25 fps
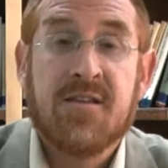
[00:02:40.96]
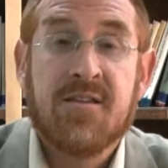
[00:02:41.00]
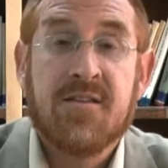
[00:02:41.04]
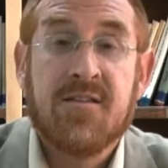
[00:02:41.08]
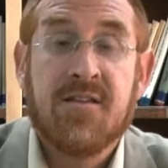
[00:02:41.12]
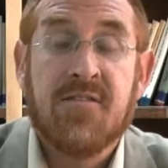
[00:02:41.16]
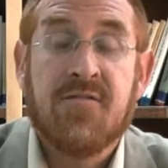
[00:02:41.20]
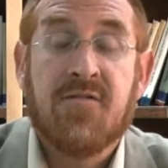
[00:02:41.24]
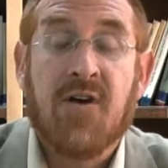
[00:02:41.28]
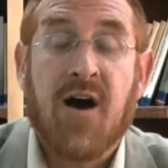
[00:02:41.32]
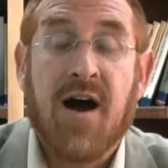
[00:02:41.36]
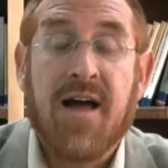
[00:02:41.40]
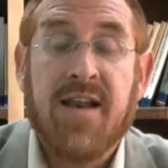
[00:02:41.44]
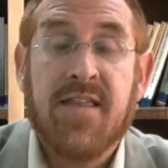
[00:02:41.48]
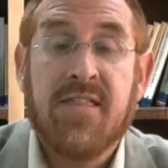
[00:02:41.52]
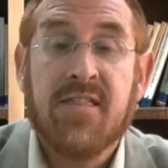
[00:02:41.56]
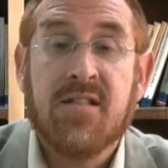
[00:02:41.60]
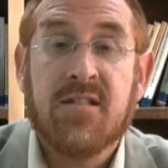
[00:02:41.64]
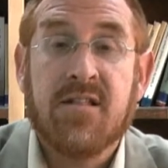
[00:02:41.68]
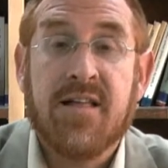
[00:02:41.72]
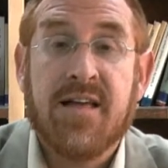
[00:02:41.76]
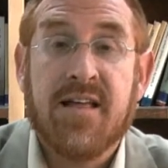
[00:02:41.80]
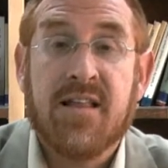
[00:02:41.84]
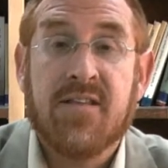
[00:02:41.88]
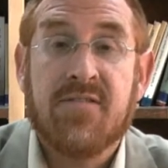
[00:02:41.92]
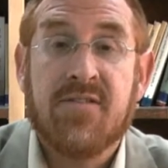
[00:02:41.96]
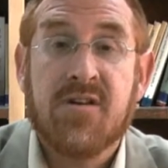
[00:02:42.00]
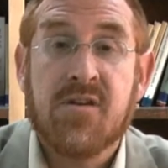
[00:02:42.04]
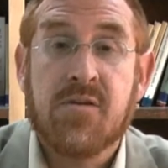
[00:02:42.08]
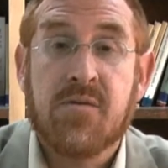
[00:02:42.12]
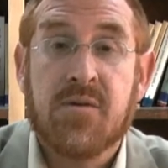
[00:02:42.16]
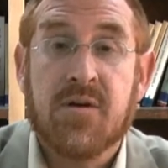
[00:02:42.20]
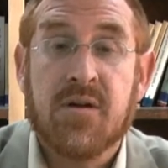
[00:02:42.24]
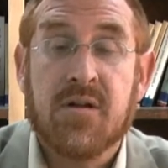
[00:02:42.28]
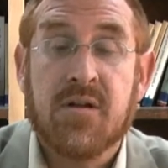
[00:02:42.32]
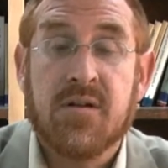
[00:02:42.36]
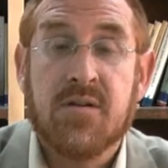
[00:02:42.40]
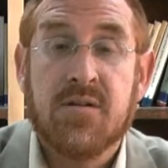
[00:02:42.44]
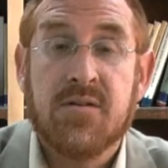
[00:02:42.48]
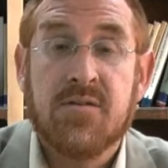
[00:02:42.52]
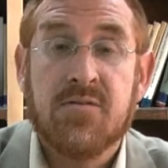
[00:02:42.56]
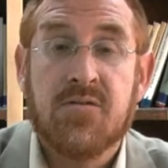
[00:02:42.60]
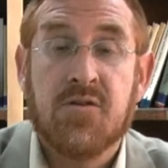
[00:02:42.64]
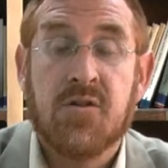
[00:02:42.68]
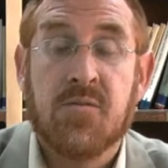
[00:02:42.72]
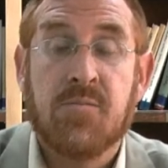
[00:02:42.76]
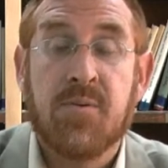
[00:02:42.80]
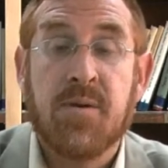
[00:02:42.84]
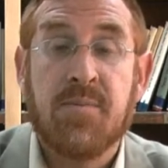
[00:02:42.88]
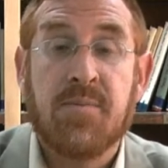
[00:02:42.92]
Dividing the land of Israel
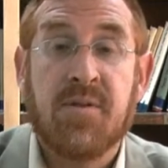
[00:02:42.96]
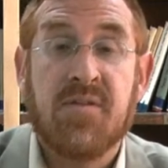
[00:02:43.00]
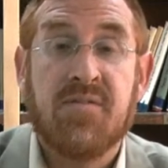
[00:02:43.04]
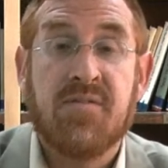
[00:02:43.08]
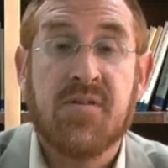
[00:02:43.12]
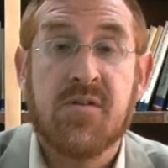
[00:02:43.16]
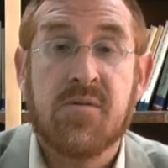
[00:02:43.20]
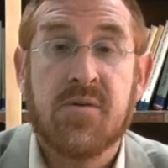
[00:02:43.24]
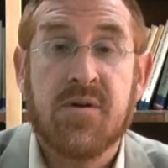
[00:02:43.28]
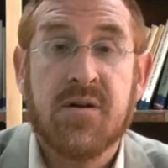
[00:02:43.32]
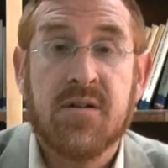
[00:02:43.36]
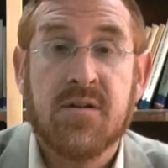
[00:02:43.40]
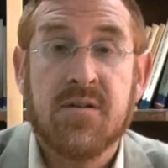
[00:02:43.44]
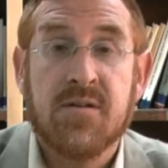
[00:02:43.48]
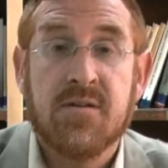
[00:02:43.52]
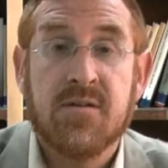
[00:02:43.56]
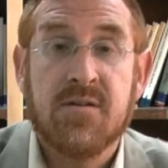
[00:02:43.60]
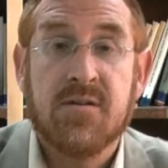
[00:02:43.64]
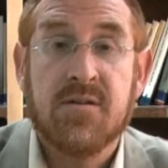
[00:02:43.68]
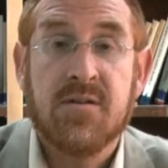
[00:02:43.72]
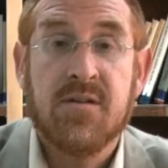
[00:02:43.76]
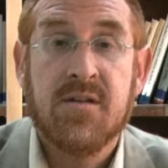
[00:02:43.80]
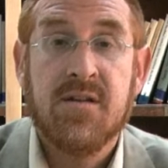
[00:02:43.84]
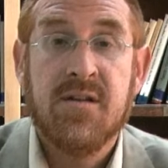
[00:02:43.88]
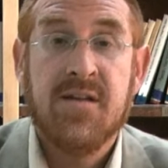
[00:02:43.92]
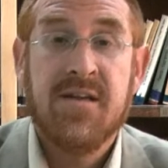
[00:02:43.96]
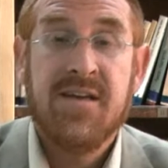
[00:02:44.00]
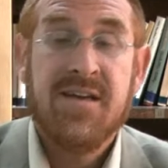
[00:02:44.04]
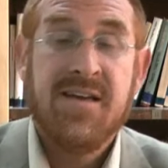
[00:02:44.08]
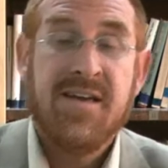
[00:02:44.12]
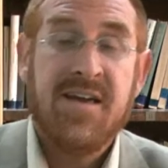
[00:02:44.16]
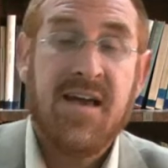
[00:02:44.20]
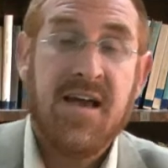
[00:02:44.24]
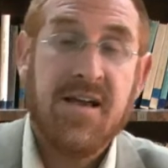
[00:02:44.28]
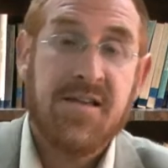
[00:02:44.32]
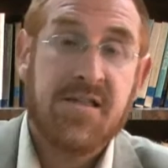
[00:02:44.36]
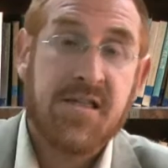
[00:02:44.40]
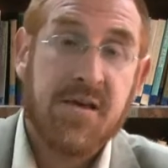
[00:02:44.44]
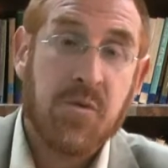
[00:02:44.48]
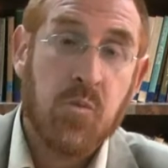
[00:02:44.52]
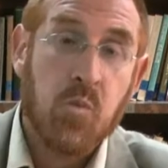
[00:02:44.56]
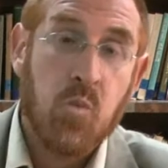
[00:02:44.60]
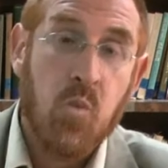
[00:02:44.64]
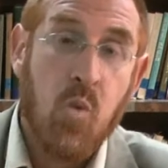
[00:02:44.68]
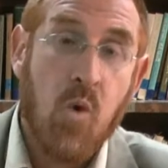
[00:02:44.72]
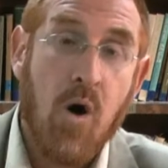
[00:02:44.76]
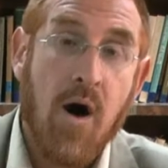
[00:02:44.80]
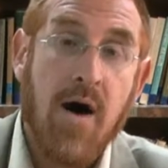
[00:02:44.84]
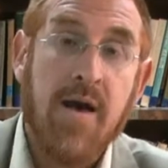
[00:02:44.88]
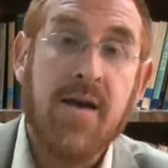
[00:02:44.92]
to the people of Israel. It's a
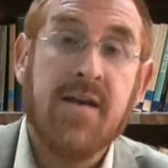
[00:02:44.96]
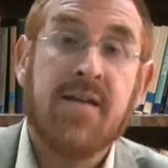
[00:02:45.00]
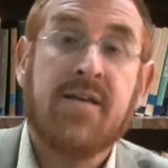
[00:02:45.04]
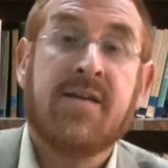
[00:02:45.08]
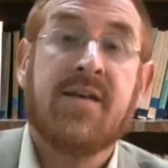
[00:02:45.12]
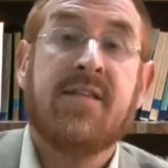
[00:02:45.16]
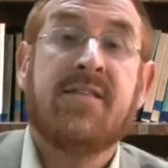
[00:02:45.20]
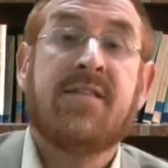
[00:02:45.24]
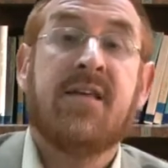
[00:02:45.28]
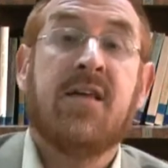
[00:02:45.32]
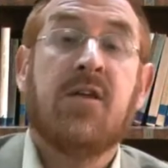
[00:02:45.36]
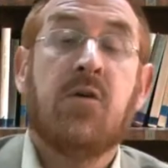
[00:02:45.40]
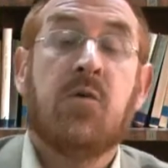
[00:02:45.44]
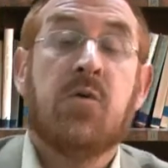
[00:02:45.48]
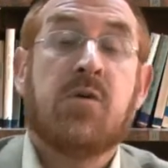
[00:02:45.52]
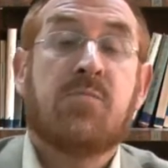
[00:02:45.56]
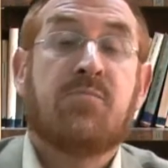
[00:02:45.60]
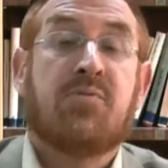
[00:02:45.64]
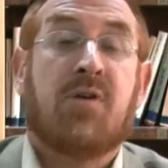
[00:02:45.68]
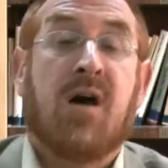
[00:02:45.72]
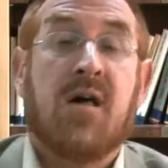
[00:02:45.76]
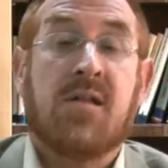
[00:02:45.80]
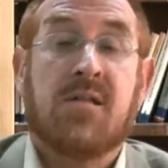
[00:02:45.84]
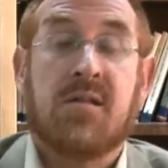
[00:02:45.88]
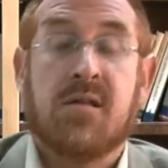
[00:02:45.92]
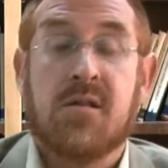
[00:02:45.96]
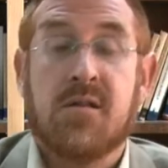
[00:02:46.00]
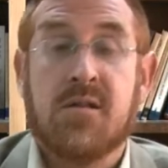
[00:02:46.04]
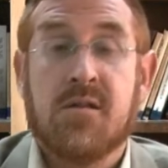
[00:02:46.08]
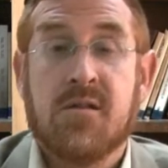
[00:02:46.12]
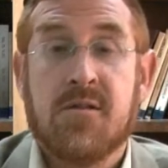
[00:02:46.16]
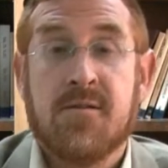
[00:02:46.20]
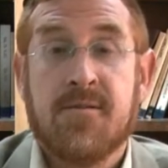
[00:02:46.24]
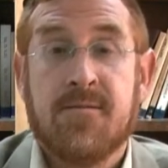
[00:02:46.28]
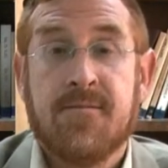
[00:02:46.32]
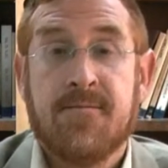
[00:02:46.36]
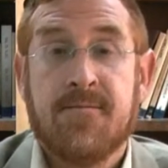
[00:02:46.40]
one continuous process